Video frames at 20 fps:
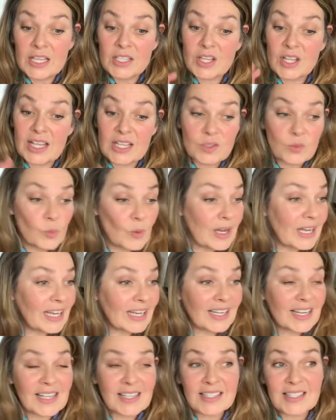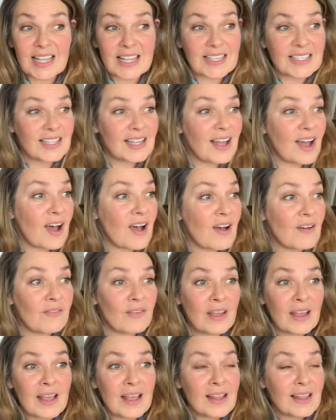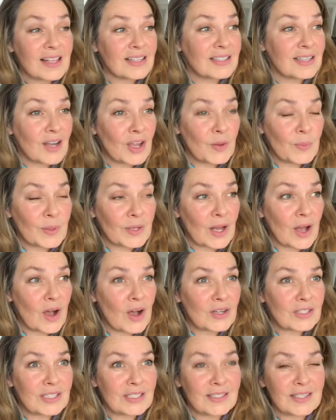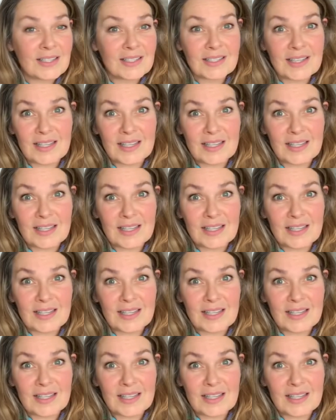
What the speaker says: So there's willingness, there's love, there's an open-heartedness,